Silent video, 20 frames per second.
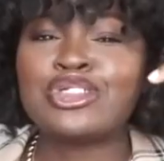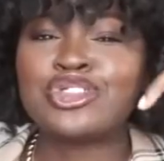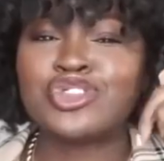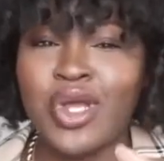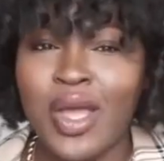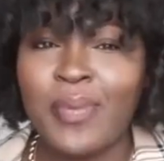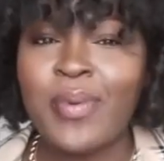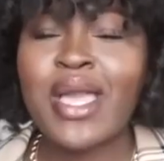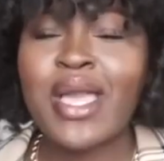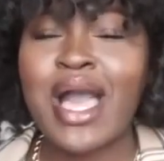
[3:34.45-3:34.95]

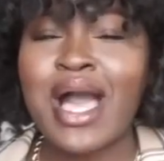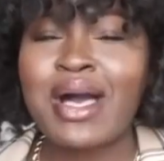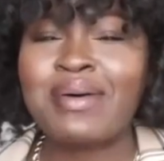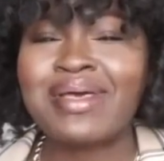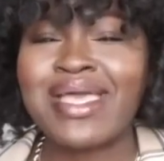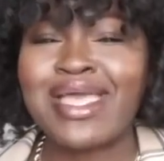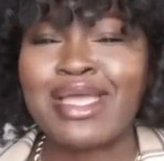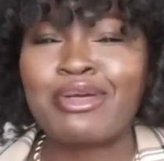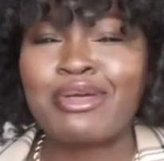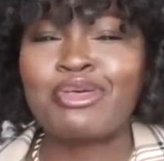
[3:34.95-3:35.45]
Drop a
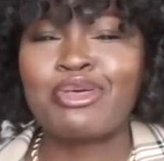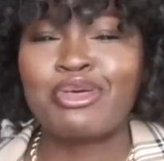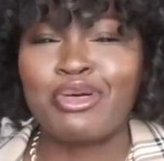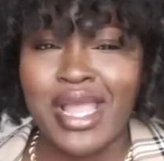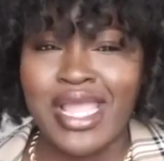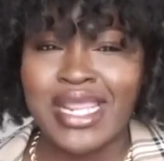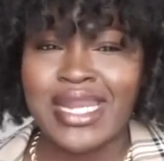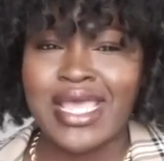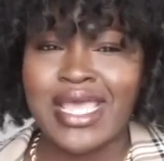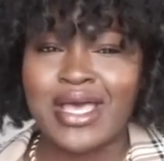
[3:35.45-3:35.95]
comment
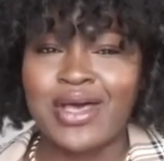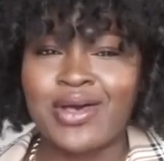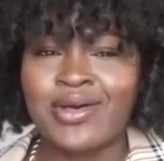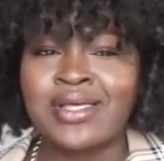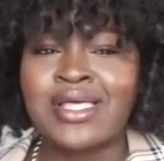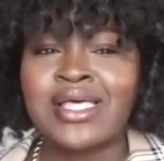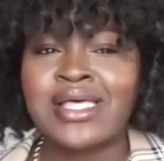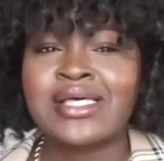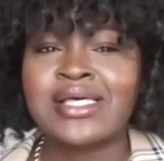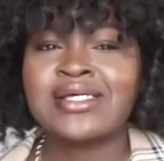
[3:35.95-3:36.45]
right
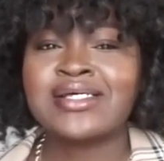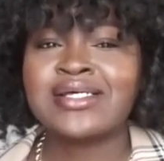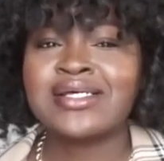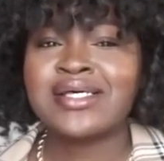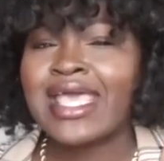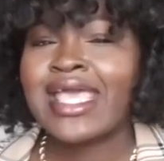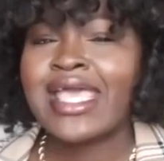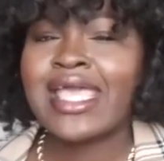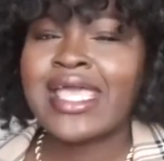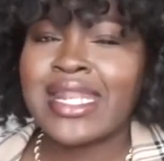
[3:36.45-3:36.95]
now.
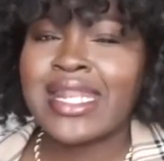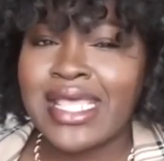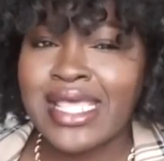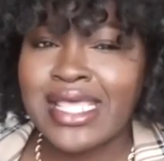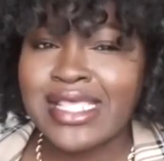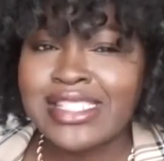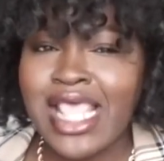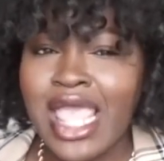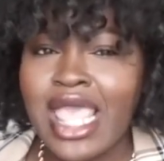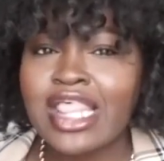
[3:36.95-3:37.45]
It
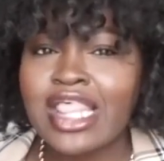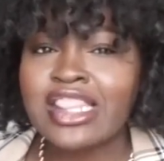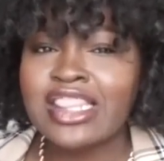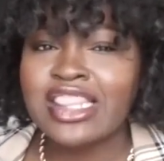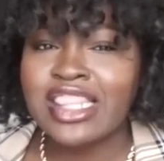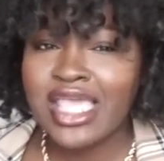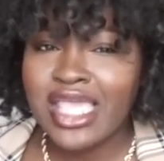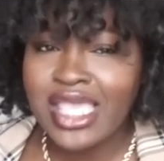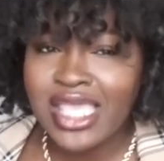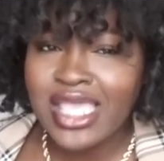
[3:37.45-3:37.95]
is
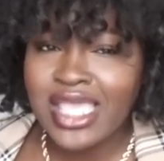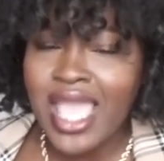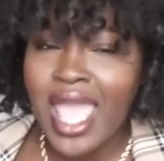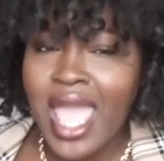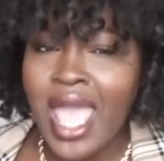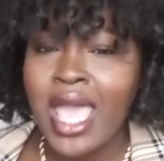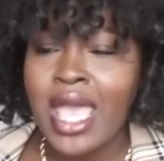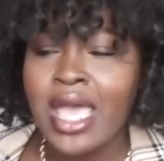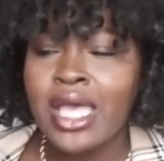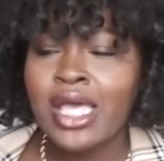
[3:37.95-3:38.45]
the